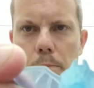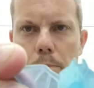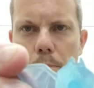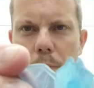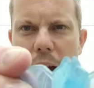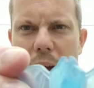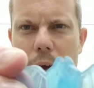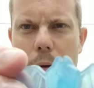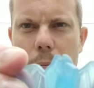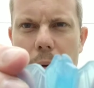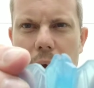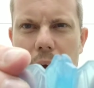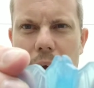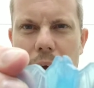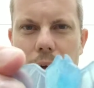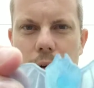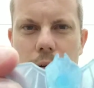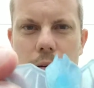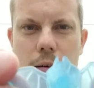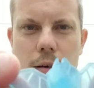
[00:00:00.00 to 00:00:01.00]

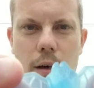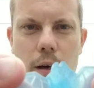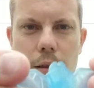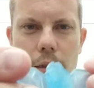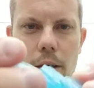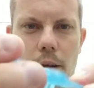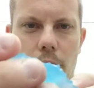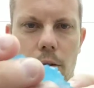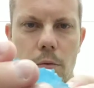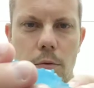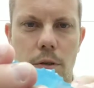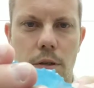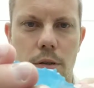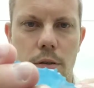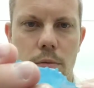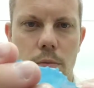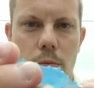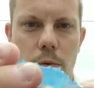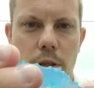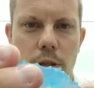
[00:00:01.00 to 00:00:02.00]
backpack, I think,
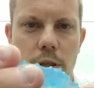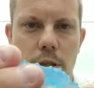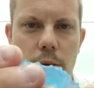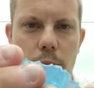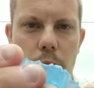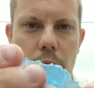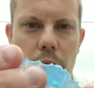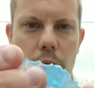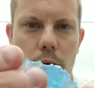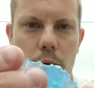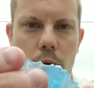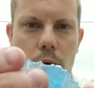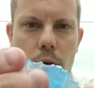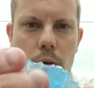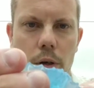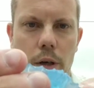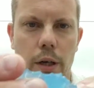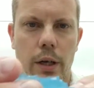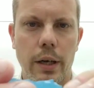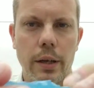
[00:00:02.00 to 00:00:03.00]
which is pretty
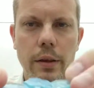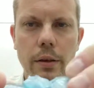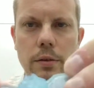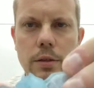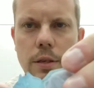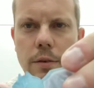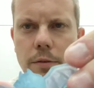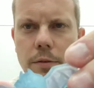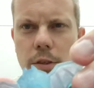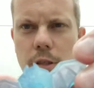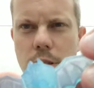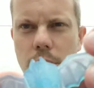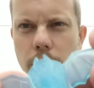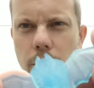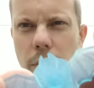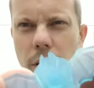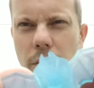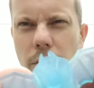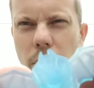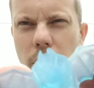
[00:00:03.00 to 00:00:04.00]
cool. And there's even
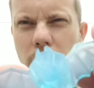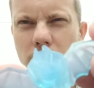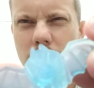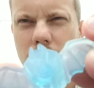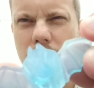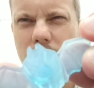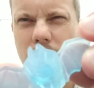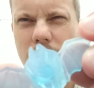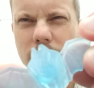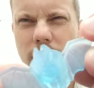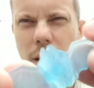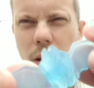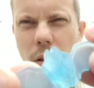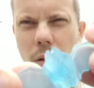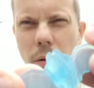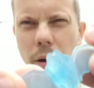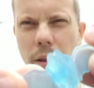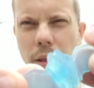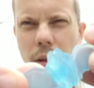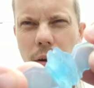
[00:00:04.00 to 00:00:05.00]
some, if you can tell
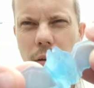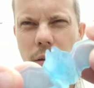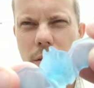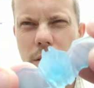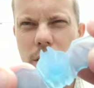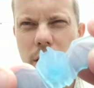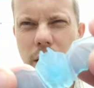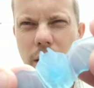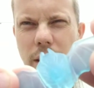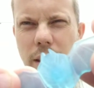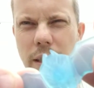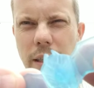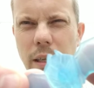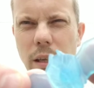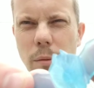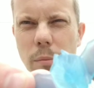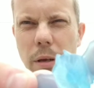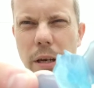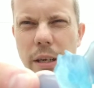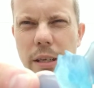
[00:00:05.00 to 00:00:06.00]
right there, there's a
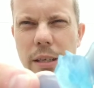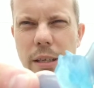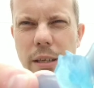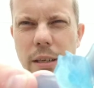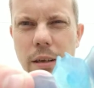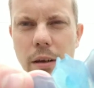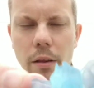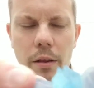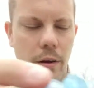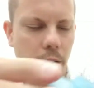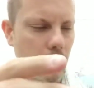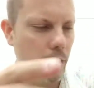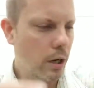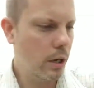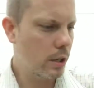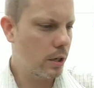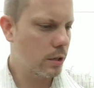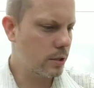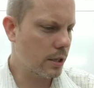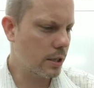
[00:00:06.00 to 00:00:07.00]
little bit of detail there.
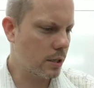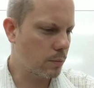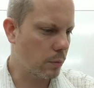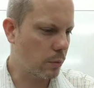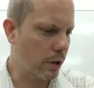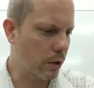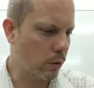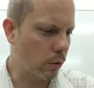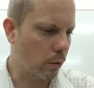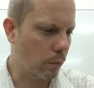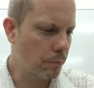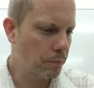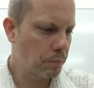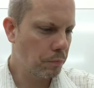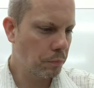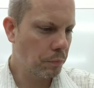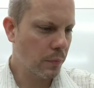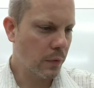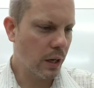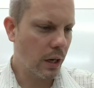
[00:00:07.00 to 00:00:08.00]
So that's pretty cool.
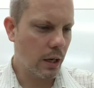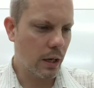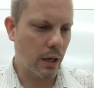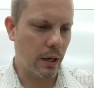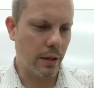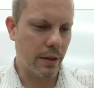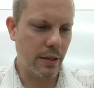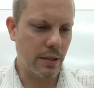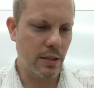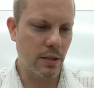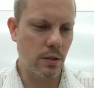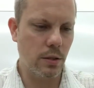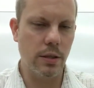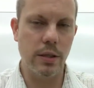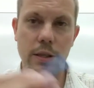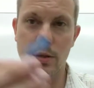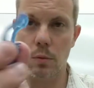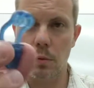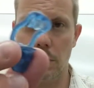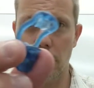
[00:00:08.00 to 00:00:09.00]

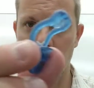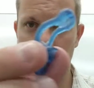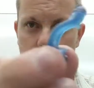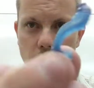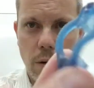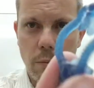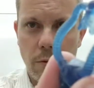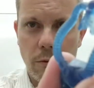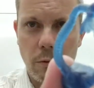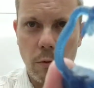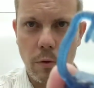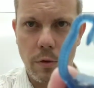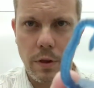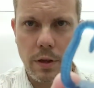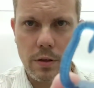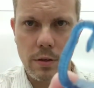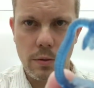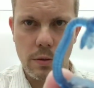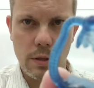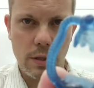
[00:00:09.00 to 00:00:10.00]
This one you saw before.
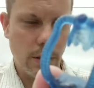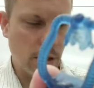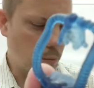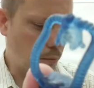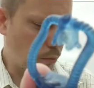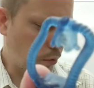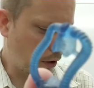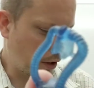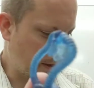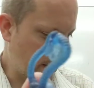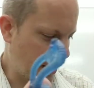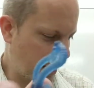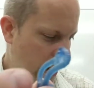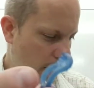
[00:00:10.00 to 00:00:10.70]
This was the breathing